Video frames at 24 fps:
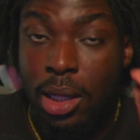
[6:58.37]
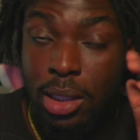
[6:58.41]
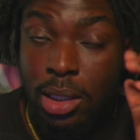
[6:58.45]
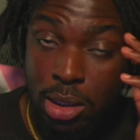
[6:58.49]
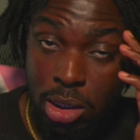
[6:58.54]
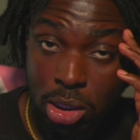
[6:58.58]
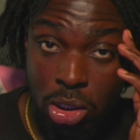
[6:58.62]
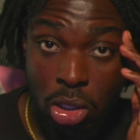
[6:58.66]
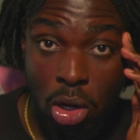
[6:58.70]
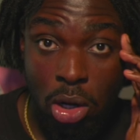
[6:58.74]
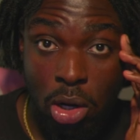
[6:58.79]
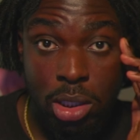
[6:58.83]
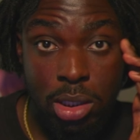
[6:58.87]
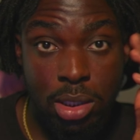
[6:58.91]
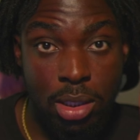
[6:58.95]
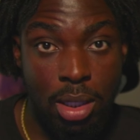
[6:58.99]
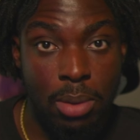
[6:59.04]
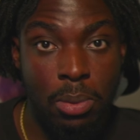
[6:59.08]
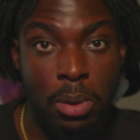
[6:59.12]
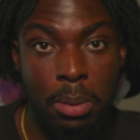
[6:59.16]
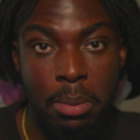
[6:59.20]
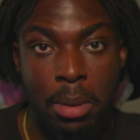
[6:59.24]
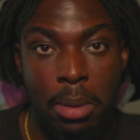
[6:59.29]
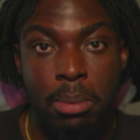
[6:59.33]
Start
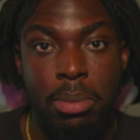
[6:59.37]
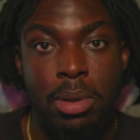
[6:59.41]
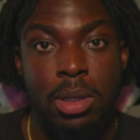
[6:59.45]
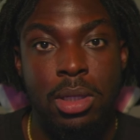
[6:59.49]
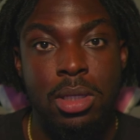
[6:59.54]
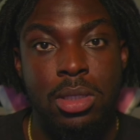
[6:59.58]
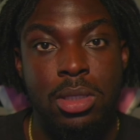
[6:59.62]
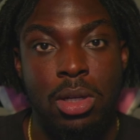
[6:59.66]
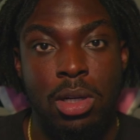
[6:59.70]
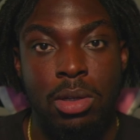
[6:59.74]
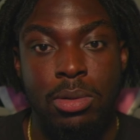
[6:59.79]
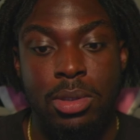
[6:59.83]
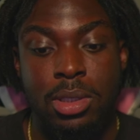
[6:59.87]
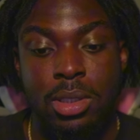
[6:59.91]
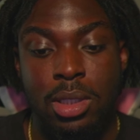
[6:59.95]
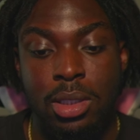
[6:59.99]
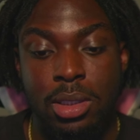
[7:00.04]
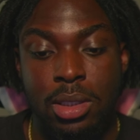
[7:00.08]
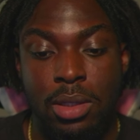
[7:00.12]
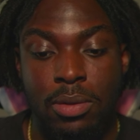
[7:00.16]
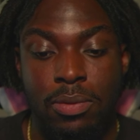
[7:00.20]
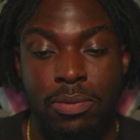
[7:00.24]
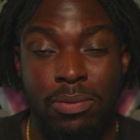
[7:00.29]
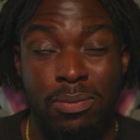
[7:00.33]
somewhere. My brother started with
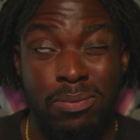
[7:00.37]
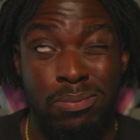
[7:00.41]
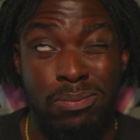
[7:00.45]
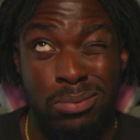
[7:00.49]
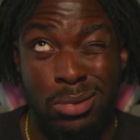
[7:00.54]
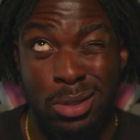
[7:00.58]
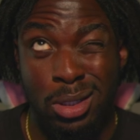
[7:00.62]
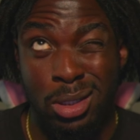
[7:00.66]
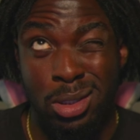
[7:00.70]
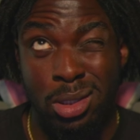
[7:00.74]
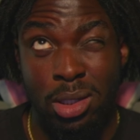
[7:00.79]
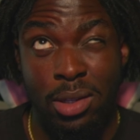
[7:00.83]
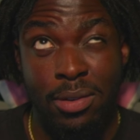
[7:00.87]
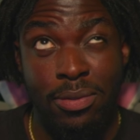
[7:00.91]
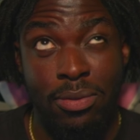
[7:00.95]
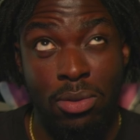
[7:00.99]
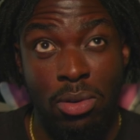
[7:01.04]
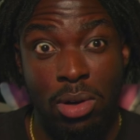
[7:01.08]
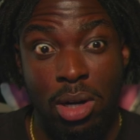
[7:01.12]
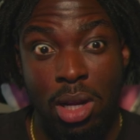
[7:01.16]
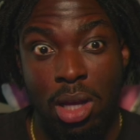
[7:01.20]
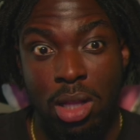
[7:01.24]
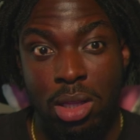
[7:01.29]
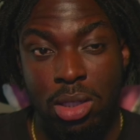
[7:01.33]

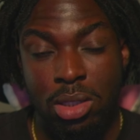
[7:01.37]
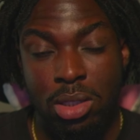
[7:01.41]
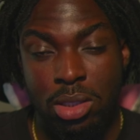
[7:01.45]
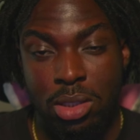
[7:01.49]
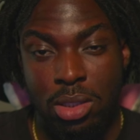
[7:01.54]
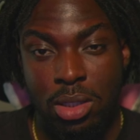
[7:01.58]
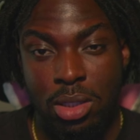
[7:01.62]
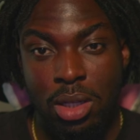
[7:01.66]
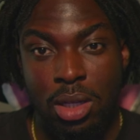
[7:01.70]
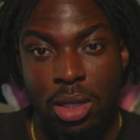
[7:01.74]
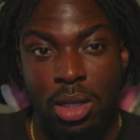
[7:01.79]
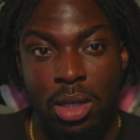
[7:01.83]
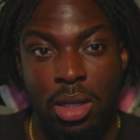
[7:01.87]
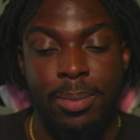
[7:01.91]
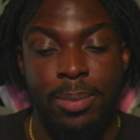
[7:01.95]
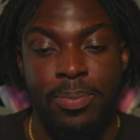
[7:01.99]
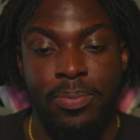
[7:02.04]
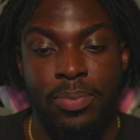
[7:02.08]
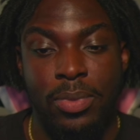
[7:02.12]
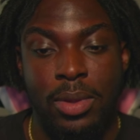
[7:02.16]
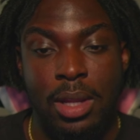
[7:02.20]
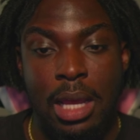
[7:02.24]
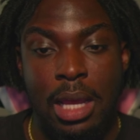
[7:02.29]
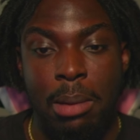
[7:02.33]

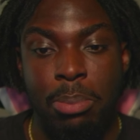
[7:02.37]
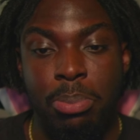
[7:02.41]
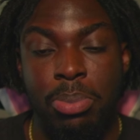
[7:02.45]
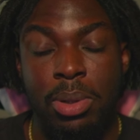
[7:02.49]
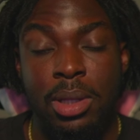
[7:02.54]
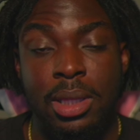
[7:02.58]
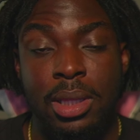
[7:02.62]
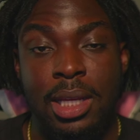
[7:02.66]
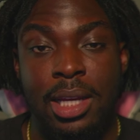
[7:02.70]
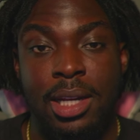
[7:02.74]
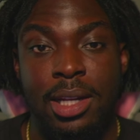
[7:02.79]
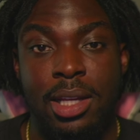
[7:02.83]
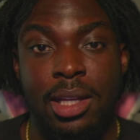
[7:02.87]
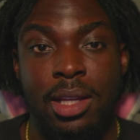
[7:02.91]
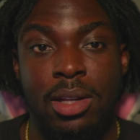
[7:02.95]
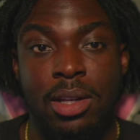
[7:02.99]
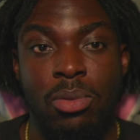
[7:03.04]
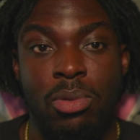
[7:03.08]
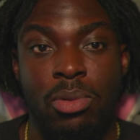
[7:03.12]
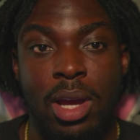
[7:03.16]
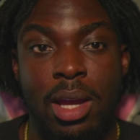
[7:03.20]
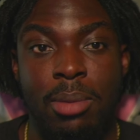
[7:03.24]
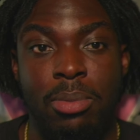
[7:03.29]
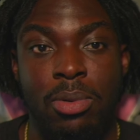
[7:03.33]
$64. I put that in
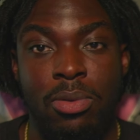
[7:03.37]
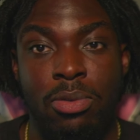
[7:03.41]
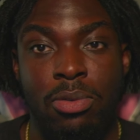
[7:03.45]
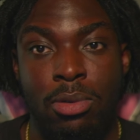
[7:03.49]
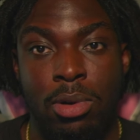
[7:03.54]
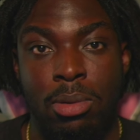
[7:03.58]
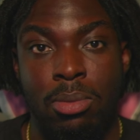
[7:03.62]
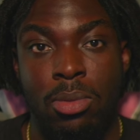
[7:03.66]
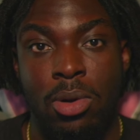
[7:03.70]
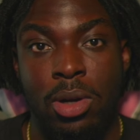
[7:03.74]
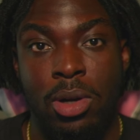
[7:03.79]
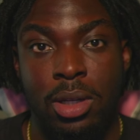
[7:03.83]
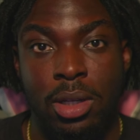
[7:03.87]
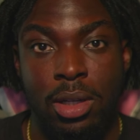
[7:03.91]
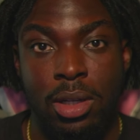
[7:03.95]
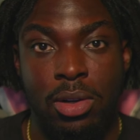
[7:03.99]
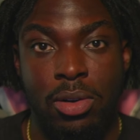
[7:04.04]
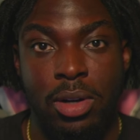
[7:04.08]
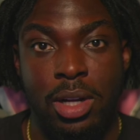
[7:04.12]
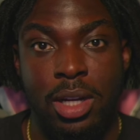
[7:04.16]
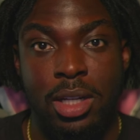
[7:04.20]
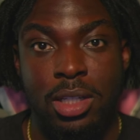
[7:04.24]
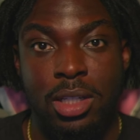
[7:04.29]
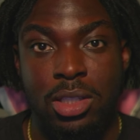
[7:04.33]
right before the market
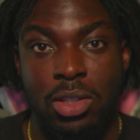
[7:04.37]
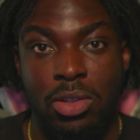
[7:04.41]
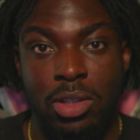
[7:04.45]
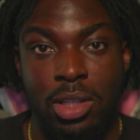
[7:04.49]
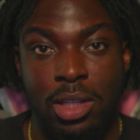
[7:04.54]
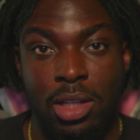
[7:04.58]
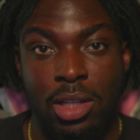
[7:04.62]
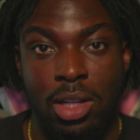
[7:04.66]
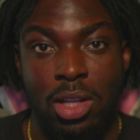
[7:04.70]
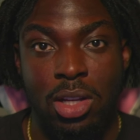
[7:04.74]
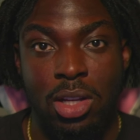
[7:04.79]
crashed, so he lost